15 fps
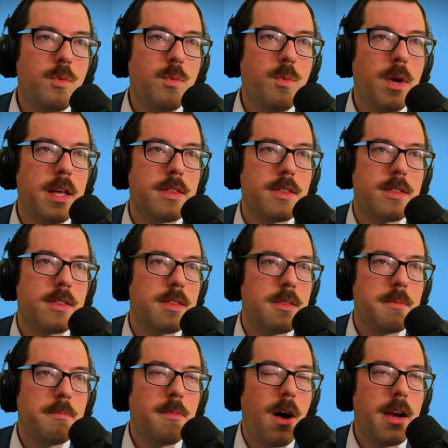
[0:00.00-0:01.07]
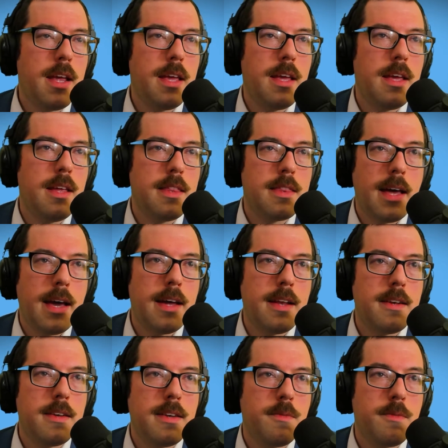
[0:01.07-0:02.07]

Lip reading: with money that